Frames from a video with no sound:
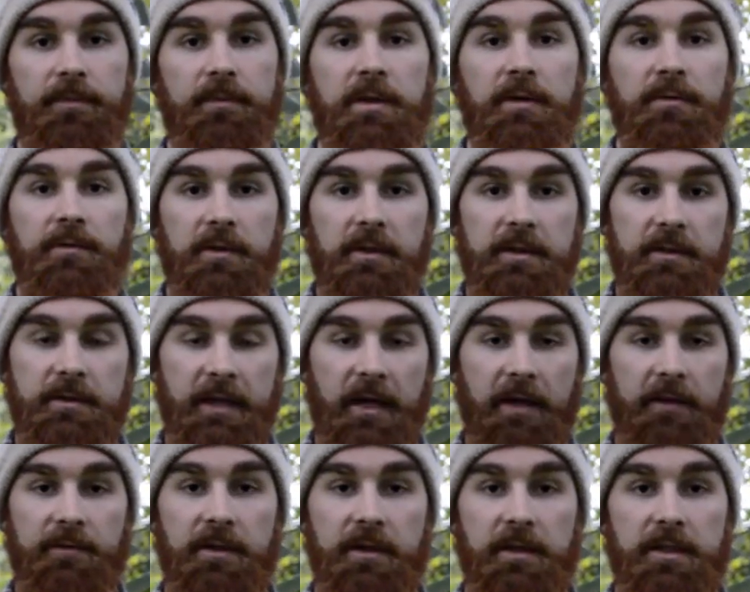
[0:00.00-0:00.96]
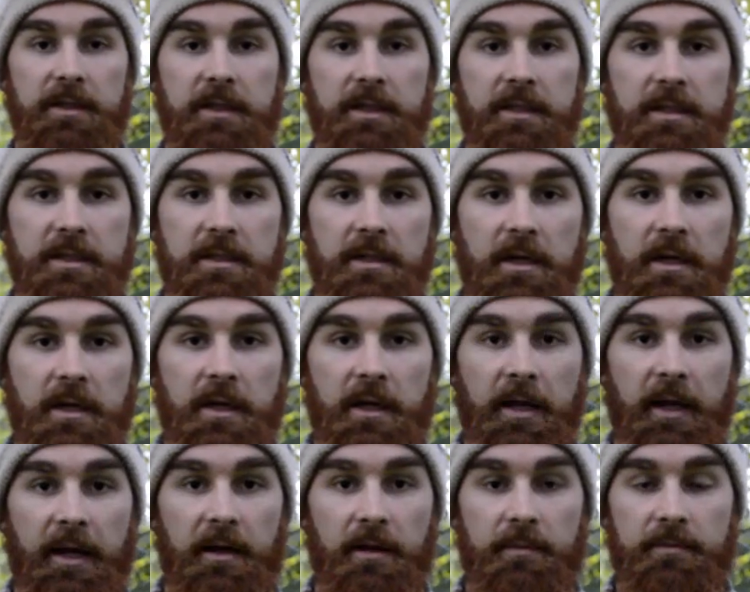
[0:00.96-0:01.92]
different knife techniques,
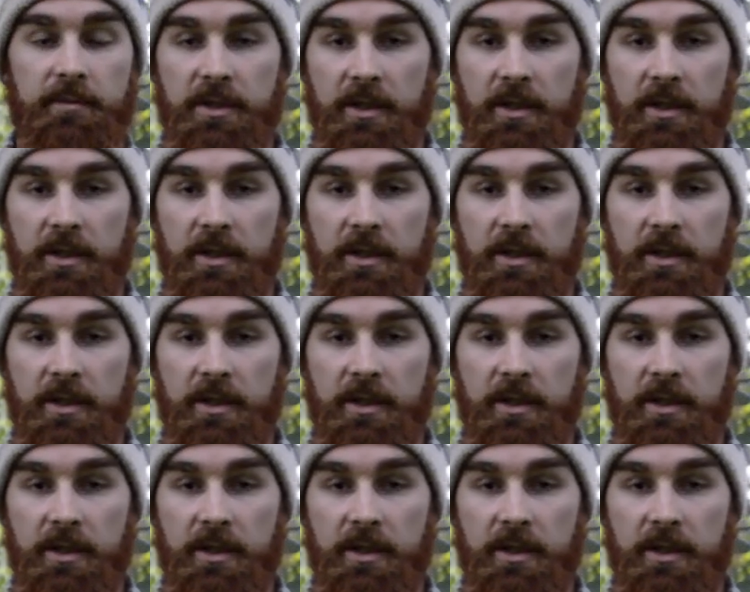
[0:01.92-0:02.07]
and